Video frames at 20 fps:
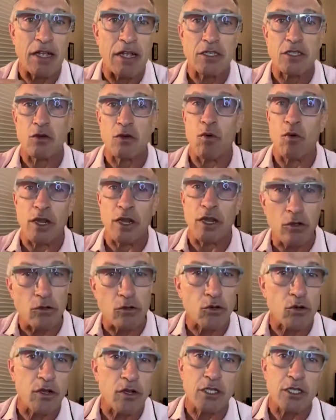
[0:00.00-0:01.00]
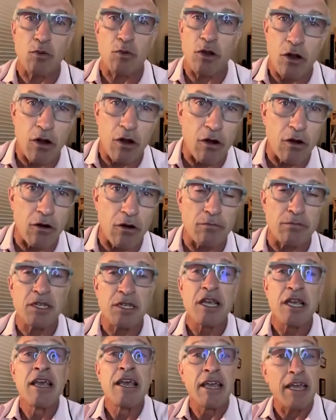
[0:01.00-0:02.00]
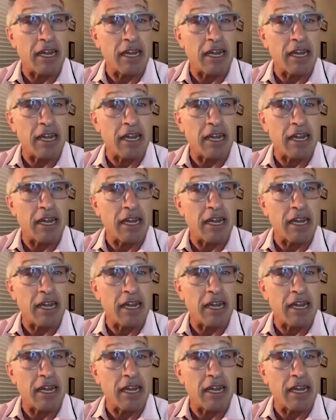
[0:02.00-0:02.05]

So, what nutrients, what herbs, in